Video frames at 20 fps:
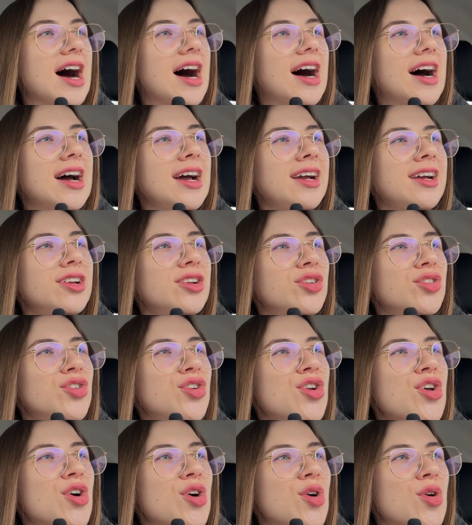I
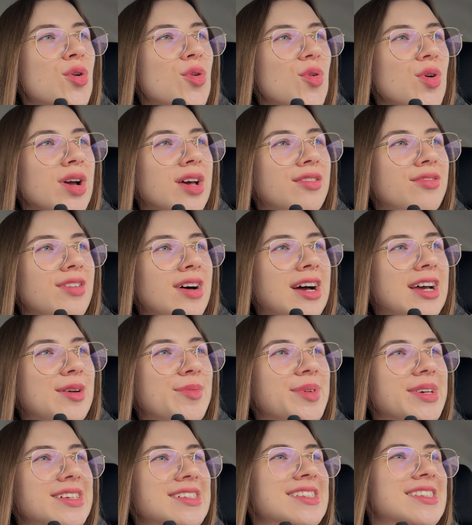don't know if I
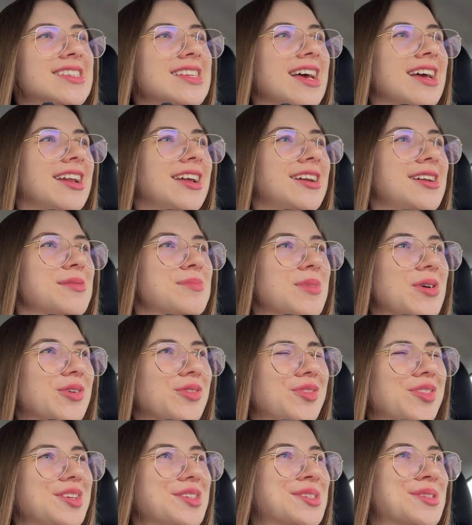am excited
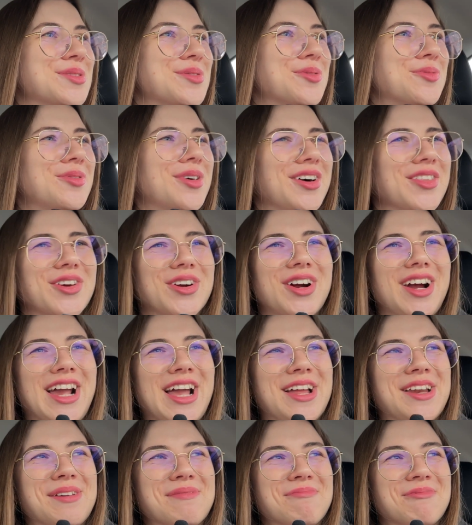about this weather
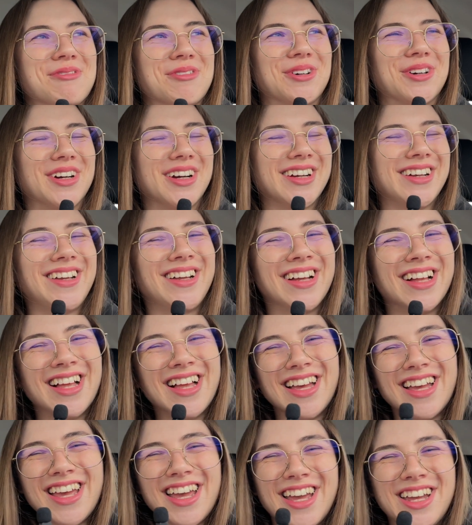anymore.
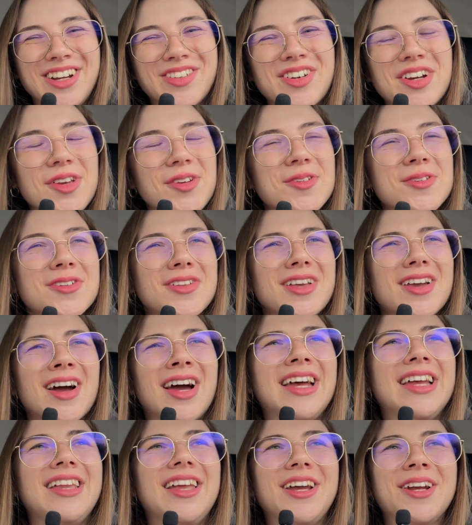Anyway, usually
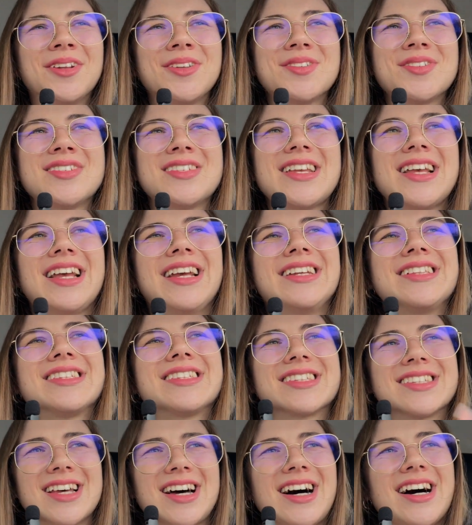I like to stay
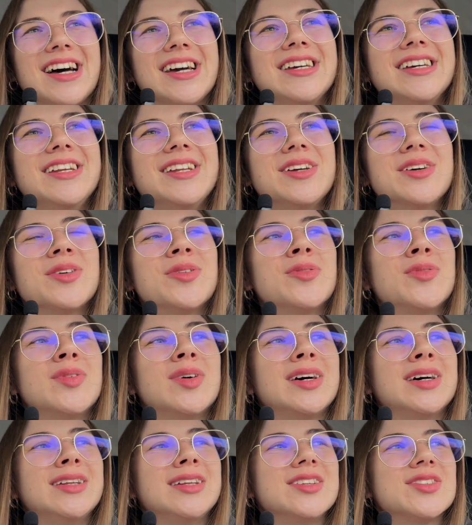inside
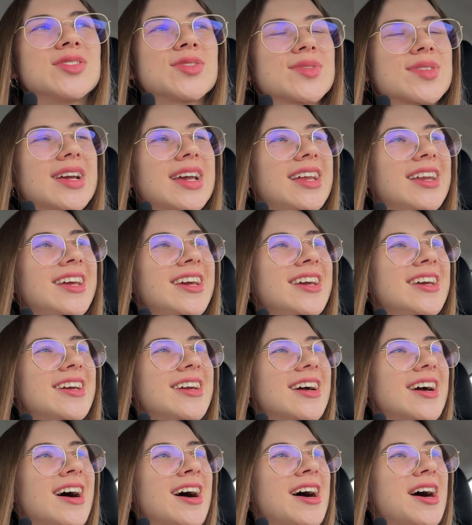when it's raining,
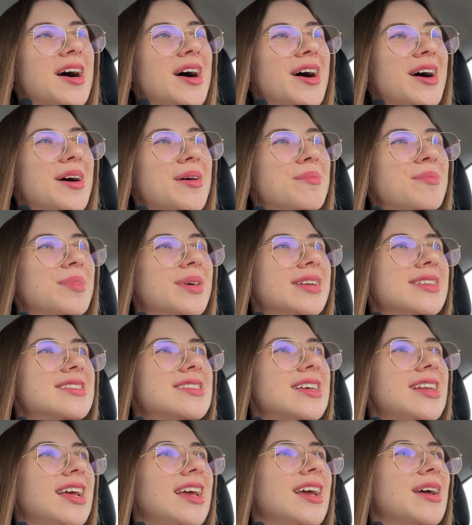but
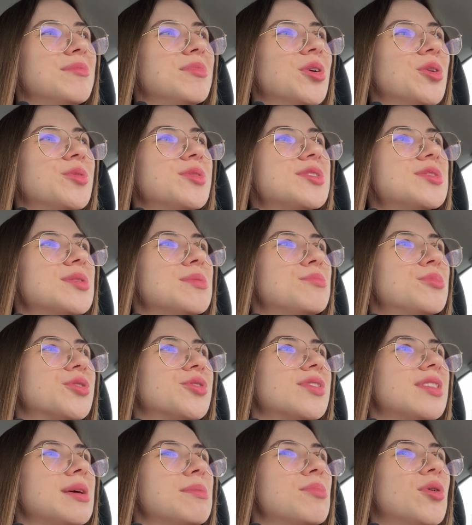today I'm going to a
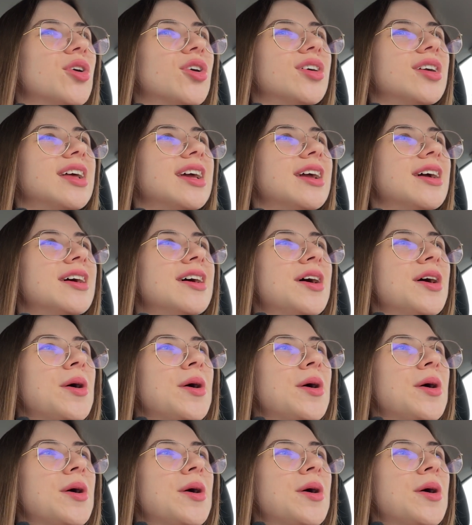birthday party.